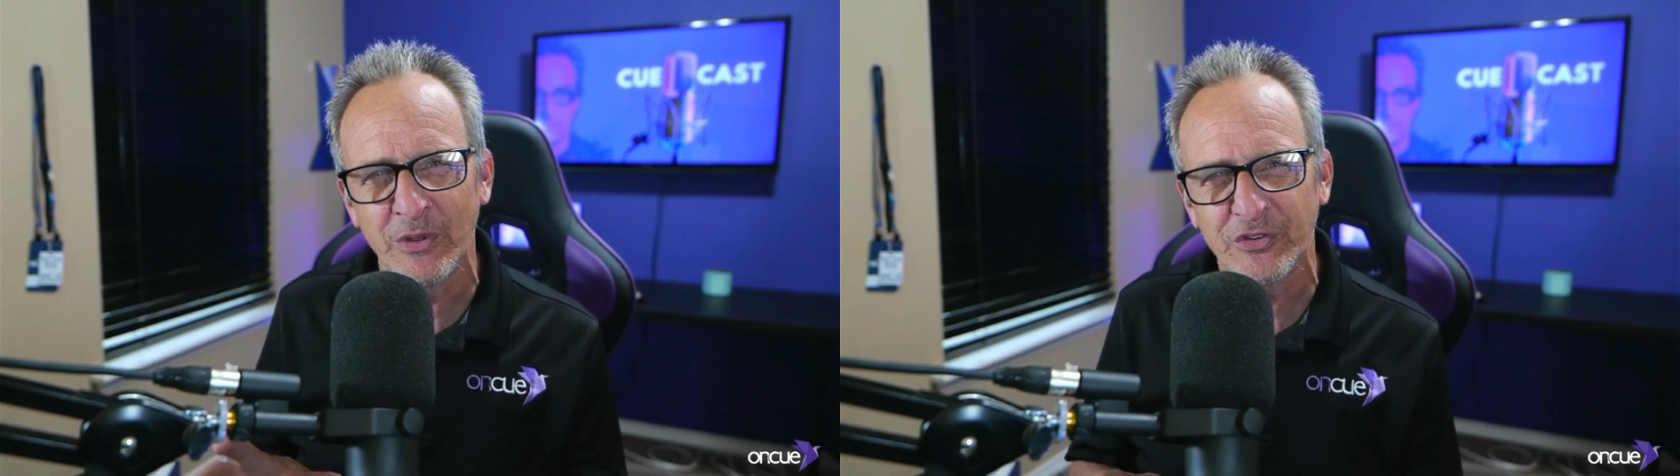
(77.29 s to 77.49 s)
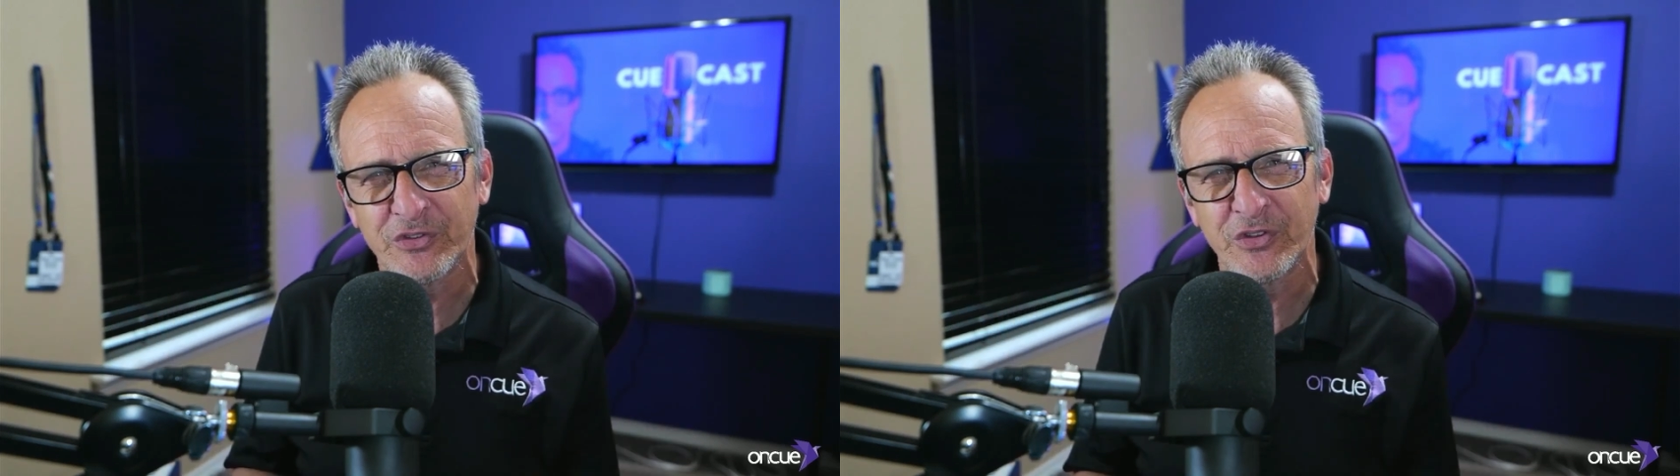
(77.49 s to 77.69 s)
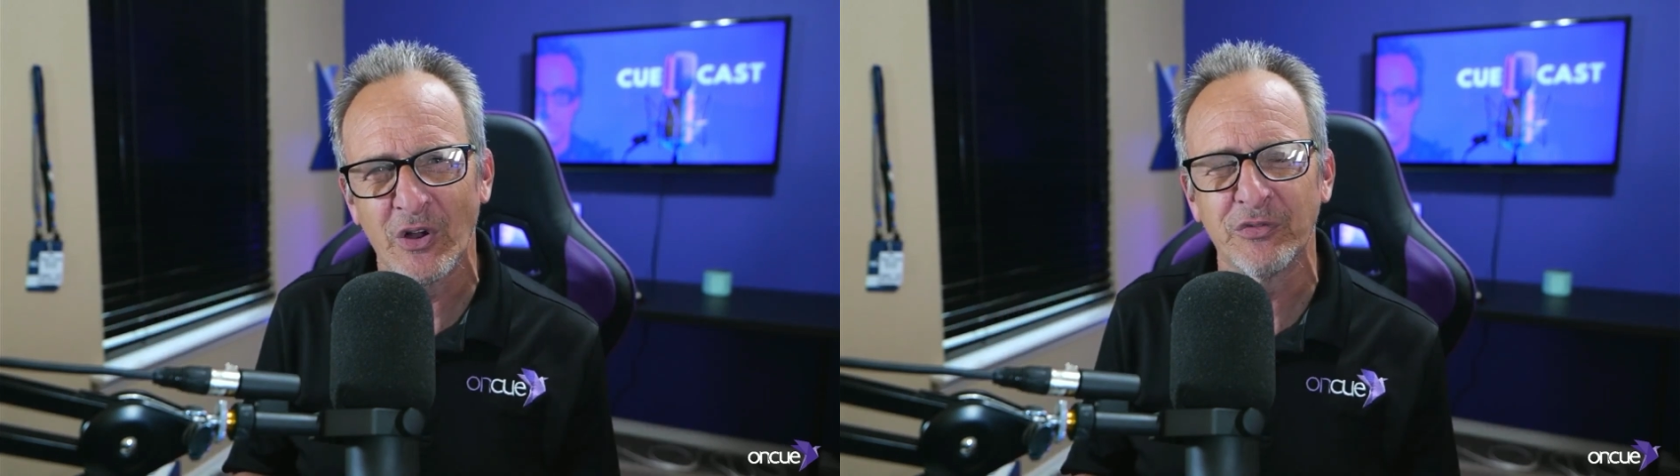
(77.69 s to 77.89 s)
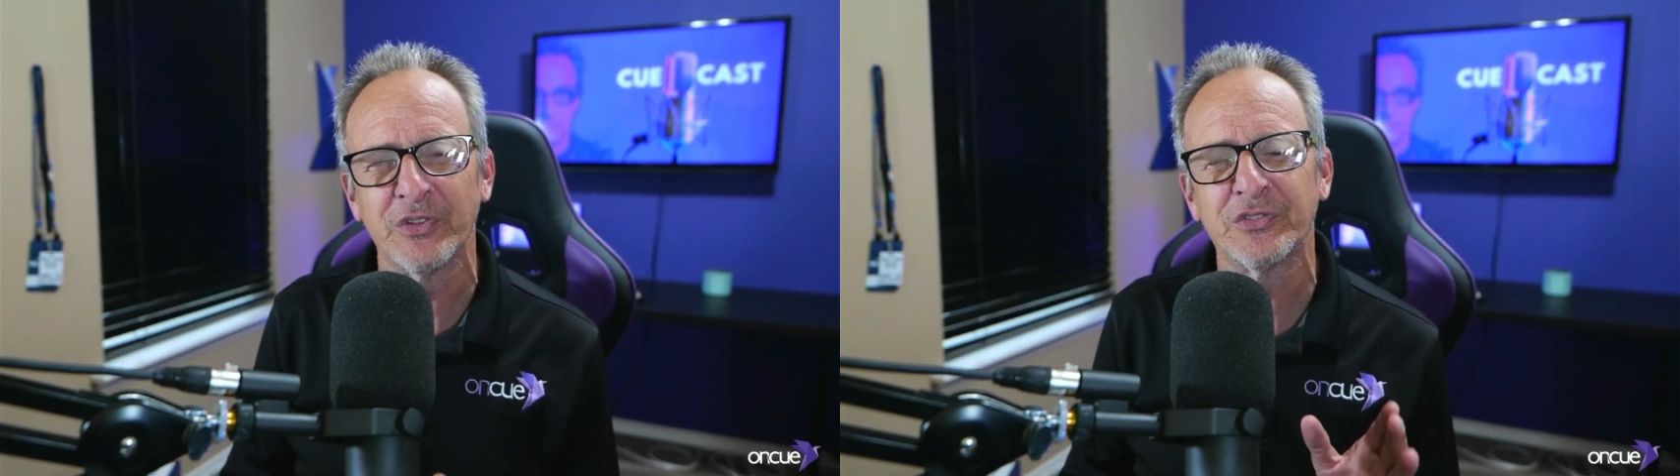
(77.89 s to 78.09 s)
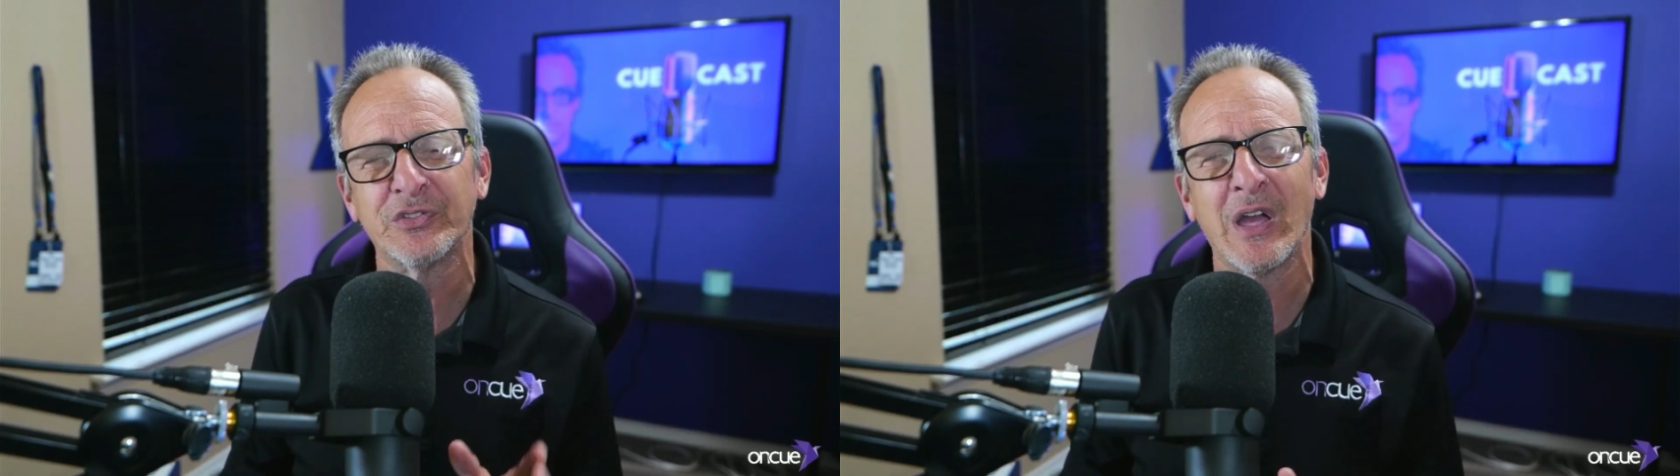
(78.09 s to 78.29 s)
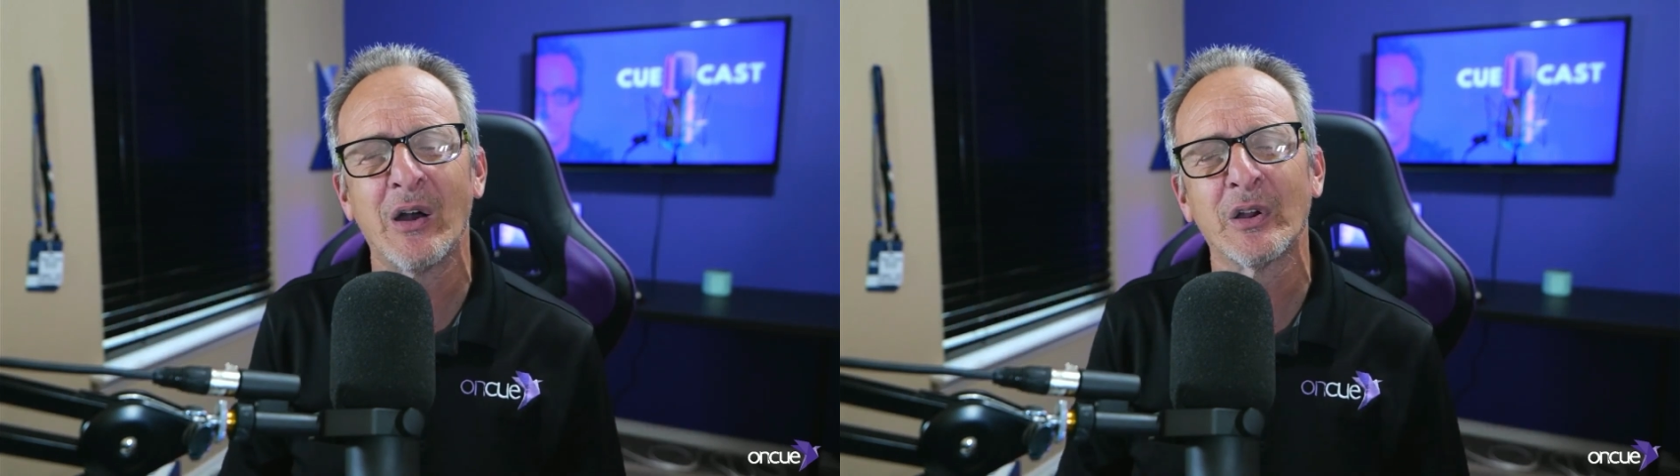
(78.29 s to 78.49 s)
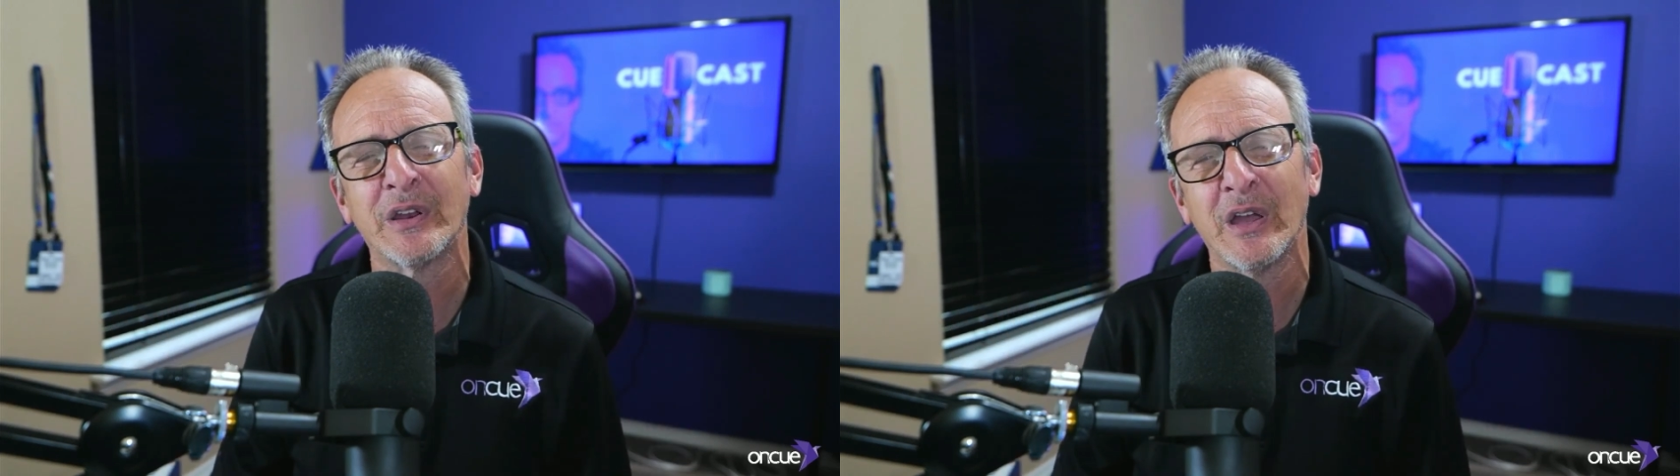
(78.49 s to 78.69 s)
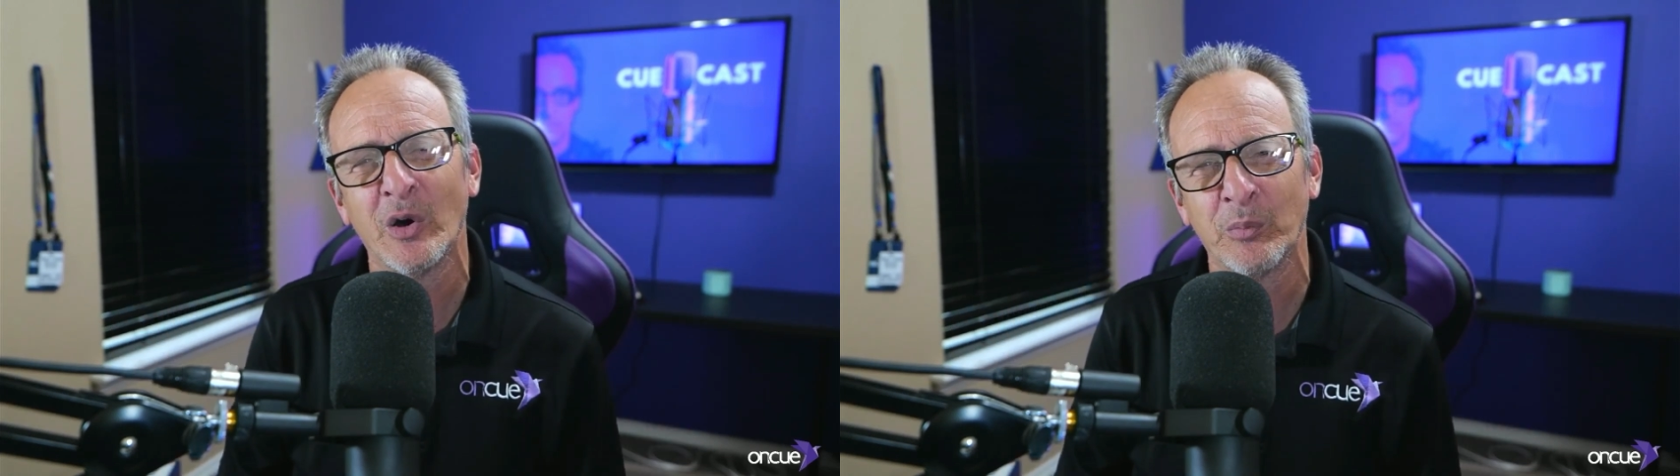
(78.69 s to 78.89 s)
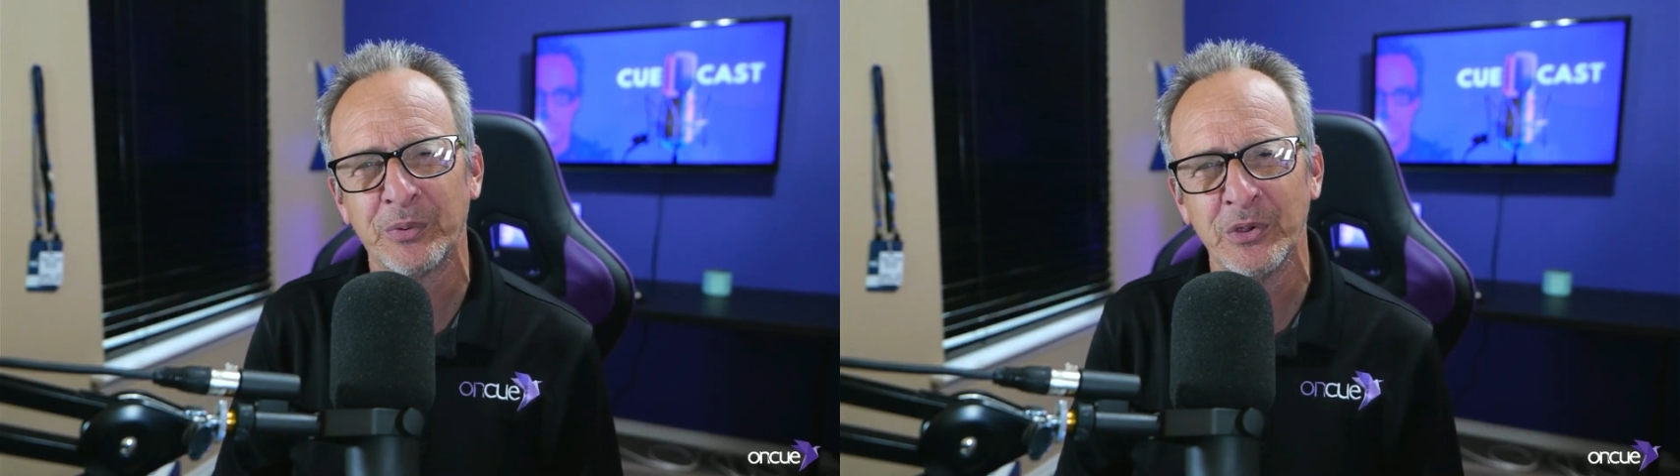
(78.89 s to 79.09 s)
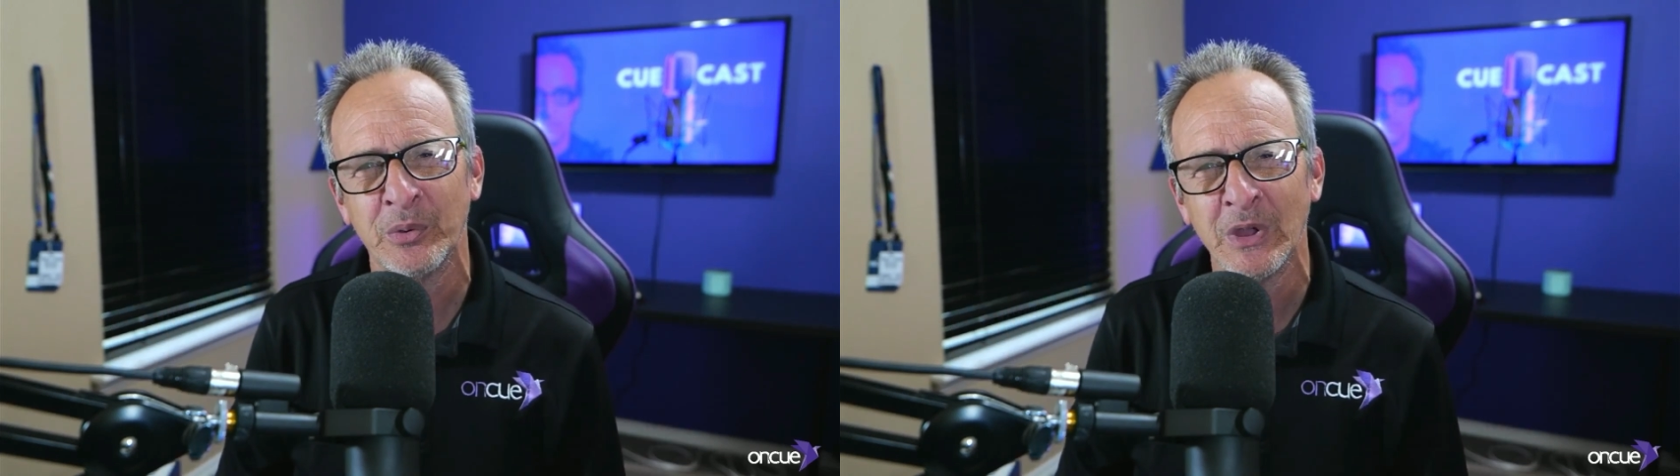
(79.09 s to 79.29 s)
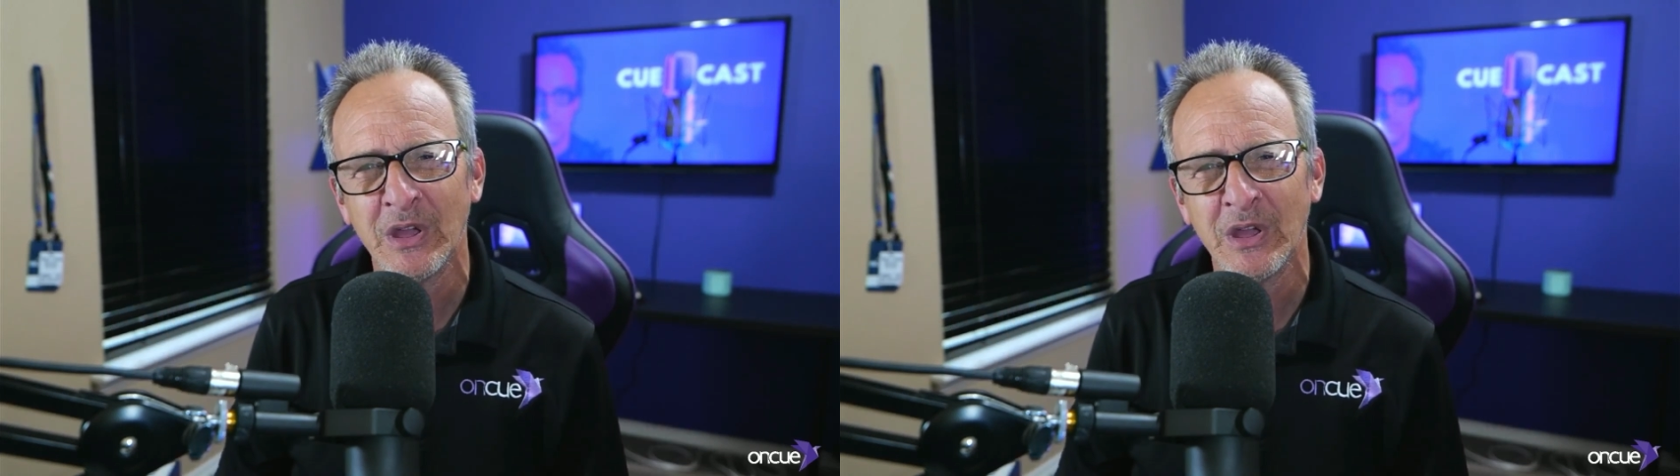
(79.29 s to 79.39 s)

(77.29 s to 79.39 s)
itself that's now going to help you